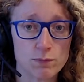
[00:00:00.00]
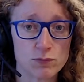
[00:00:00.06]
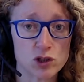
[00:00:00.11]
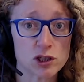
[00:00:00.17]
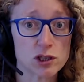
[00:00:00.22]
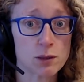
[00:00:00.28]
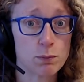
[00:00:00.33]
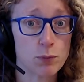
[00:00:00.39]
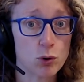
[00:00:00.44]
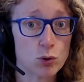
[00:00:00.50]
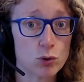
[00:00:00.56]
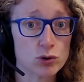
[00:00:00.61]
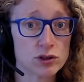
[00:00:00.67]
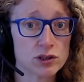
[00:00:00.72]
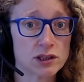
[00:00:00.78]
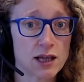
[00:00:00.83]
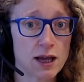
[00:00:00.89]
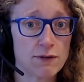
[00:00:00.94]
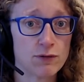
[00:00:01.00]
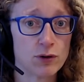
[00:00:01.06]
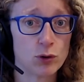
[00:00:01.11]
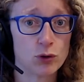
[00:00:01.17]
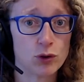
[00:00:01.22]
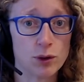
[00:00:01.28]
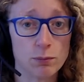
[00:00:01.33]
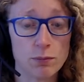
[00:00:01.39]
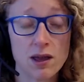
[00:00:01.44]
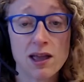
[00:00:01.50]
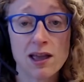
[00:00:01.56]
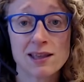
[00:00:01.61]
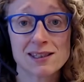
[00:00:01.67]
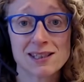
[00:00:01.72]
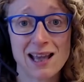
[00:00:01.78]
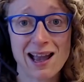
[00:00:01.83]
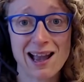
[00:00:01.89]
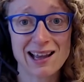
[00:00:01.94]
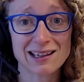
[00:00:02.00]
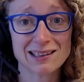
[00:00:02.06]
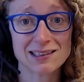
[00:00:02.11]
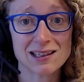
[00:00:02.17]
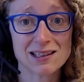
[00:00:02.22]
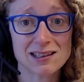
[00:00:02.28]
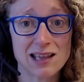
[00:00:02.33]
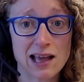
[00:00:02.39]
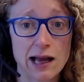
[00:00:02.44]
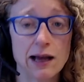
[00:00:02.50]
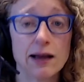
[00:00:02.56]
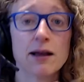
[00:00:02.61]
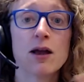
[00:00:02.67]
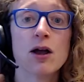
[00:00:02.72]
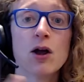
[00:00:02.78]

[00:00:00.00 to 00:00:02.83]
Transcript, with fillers: to support and scaffold them to access that